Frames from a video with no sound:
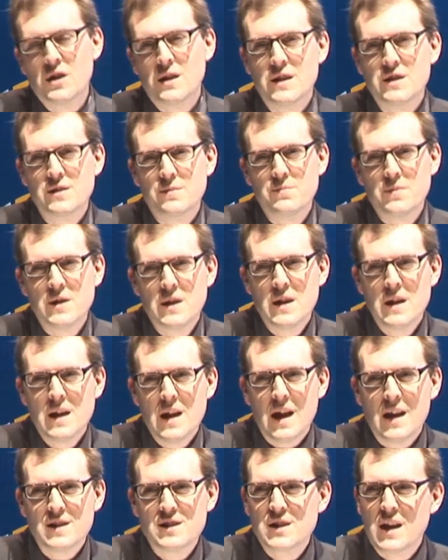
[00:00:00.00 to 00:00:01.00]
journalism
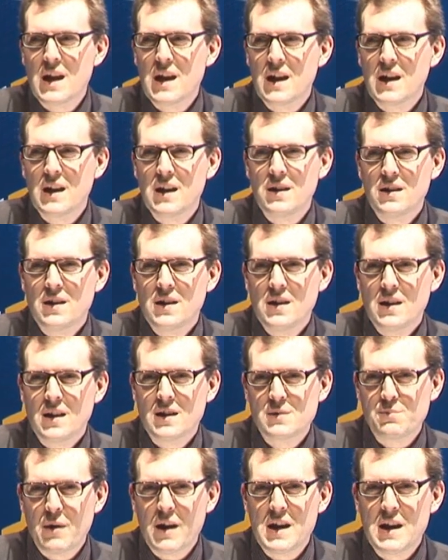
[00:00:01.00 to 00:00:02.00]
and
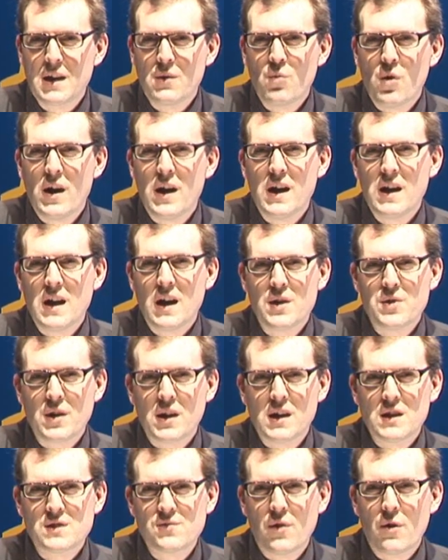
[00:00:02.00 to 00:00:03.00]
explaining why I
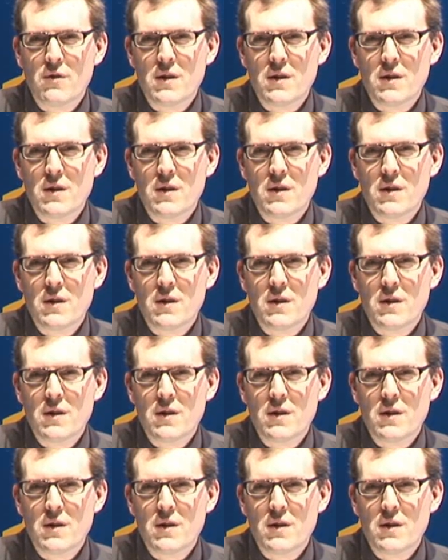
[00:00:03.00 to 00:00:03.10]
think it's